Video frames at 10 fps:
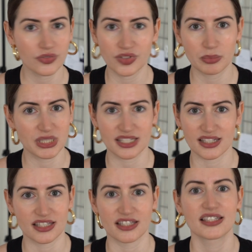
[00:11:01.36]
of the
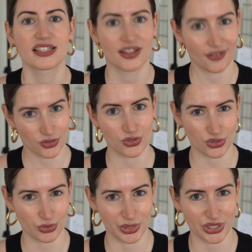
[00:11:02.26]
businesses on
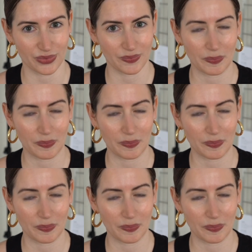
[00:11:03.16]
social media,